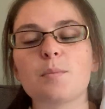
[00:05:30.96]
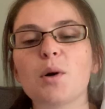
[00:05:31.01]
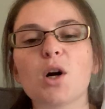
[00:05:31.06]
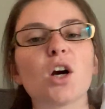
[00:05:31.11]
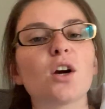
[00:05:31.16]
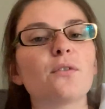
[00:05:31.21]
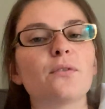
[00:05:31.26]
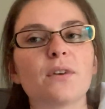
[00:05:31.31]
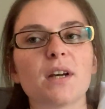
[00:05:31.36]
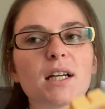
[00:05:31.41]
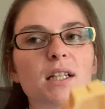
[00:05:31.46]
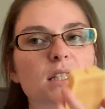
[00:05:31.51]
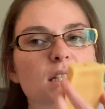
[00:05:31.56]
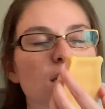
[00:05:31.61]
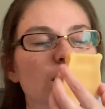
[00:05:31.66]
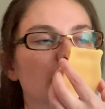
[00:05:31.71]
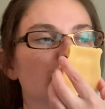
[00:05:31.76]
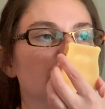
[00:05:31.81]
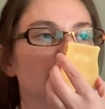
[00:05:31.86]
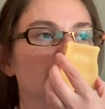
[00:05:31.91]
perfect.
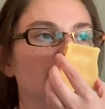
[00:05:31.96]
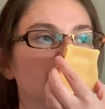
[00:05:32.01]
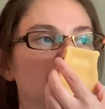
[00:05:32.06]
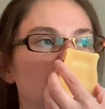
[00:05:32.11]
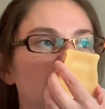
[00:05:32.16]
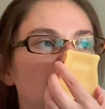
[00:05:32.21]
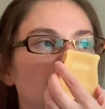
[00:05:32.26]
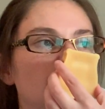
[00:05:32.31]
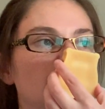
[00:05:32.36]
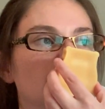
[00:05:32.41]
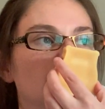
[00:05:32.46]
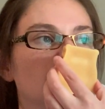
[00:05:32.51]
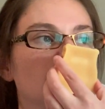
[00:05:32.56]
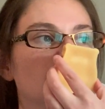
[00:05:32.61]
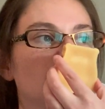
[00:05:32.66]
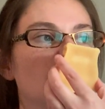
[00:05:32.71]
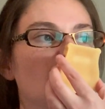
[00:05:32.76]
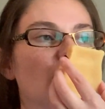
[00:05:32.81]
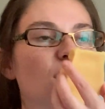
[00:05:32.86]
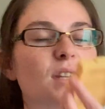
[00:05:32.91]

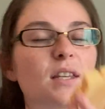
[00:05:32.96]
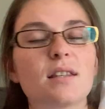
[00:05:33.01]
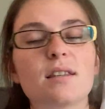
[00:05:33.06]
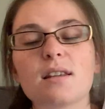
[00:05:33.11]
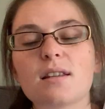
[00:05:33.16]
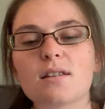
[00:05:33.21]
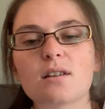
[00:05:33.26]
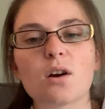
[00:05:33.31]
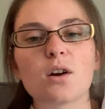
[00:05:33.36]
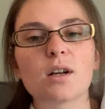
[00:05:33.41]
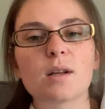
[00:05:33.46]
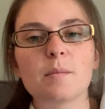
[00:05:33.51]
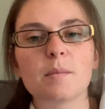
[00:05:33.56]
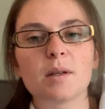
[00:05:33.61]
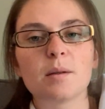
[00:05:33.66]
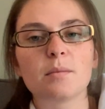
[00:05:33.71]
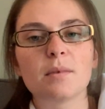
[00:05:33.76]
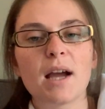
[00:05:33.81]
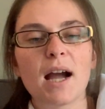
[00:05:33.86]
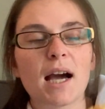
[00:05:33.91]
This has already
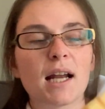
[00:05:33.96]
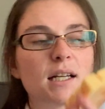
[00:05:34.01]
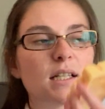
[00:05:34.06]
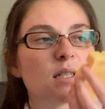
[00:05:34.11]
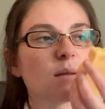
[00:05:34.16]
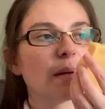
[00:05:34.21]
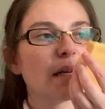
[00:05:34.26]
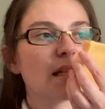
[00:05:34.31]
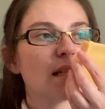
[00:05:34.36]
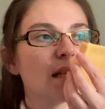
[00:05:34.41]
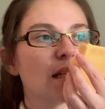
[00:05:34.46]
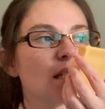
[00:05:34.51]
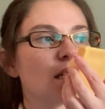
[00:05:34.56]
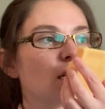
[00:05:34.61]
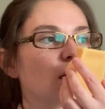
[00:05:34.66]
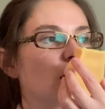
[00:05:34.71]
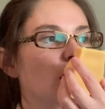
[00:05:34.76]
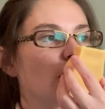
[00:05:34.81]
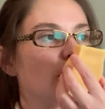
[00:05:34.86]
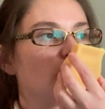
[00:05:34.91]
been added to my Scentsy
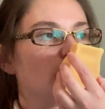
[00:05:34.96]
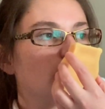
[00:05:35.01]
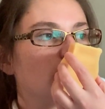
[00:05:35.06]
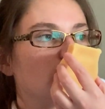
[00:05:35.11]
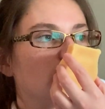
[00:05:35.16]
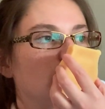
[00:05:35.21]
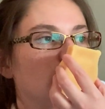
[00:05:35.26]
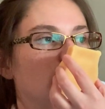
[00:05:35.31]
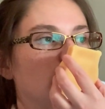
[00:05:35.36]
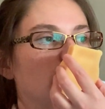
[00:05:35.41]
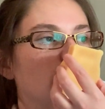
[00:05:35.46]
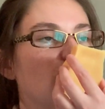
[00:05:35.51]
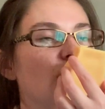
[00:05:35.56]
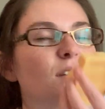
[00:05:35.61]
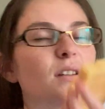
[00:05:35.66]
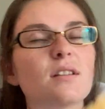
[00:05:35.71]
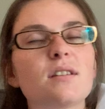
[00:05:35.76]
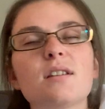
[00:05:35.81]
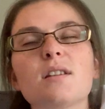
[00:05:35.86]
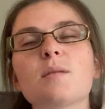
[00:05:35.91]
club.
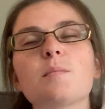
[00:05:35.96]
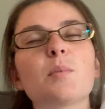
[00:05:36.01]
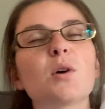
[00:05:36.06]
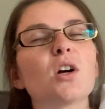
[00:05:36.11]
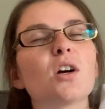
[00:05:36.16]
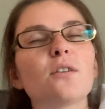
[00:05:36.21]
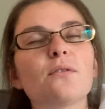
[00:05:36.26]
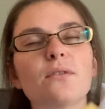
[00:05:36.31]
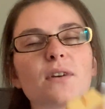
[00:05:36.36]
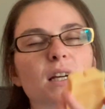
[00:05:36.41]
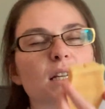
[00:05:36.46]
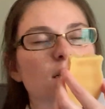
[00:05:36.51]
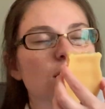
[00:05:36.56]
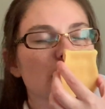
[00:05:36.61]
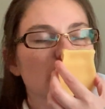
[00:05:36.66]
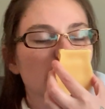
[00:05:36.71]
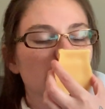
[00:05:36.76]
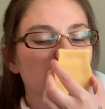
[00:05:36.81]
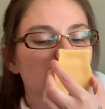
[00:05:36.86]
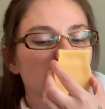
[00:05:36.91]
This is
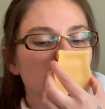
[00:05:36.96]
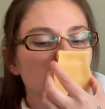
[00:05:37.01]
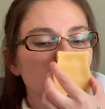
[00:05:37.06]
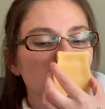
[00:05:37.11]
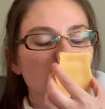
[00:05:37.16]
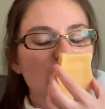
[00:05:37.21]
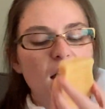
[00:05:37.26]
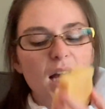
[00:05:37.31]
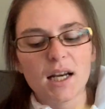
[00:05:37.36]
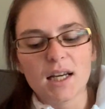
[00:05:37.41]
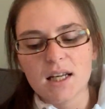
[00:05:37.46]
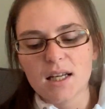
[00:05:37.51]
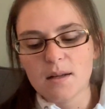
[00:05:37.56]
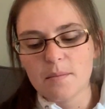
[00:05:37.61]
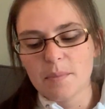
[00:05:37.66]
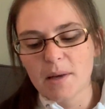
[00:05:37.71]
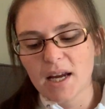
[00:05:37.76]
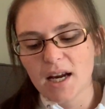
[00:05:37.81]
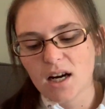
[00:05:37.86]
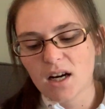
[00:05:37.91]
perfect. Honey
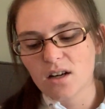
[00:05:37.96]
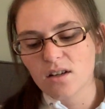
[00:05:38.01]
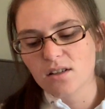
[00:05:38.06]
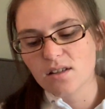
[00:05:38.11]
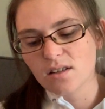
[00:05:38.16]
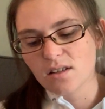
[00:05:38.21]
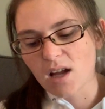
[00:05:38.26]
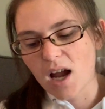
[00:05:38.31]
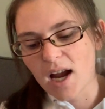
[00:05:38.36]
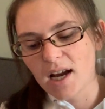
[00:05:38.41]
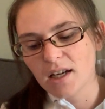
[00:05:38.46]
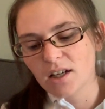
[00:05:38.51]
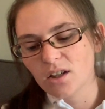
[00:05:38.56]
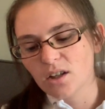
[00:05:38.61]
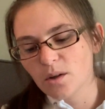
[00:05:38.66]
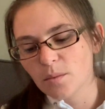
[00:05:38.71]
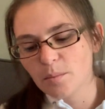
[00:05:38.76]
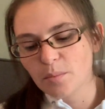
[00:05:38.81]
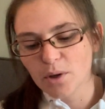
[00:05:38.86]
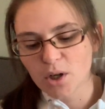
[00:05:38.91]
Pear
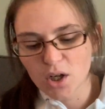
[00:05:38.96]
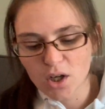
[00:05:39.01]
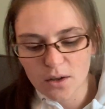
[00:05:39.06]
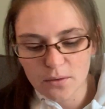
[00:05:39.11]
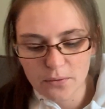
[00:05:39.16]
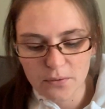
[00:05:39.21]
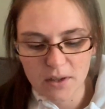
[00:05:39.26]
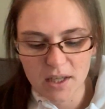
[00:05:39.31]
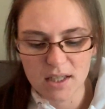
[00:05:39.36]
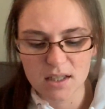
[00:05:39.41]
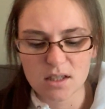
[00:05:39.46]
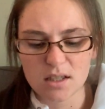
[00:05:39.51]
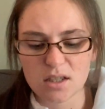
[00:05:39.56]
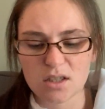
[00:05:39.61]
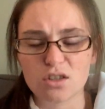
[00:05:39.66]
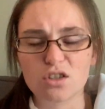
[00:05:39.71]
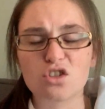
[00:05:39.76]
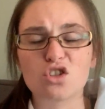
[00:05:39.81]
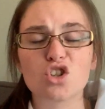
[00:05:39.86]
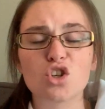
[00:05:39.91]
Cider,
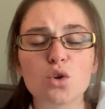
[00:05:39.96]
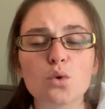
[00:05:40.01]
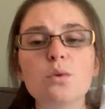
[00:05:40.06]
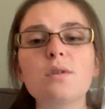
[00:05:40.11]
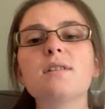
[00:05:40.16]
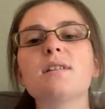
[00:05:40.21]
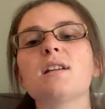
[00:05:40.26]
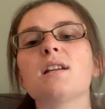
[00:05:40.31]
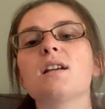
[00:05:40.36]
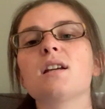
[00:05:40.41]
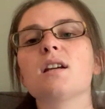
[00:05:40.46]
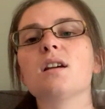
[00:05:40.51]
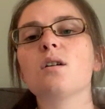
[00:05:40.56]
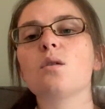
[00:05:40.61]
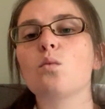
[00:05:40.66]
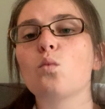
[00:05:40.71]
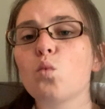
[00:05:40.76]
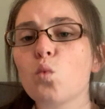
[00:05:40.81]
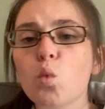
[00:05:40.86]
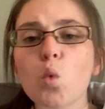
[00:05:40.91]
perfect, juicy,
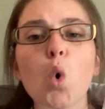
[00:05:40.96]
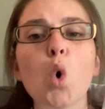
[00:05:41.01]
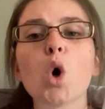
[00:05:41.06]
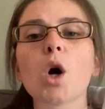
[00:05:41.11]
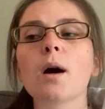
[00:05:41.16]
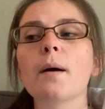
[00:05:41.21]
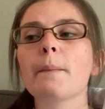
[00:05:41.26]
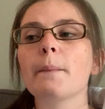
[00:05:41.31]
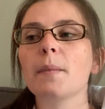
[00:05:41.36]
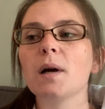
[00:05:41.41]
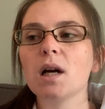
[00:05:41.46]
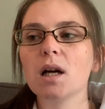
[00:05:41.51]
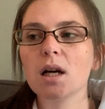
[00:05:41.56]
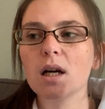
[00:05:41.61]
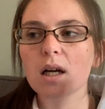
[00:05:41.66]
warm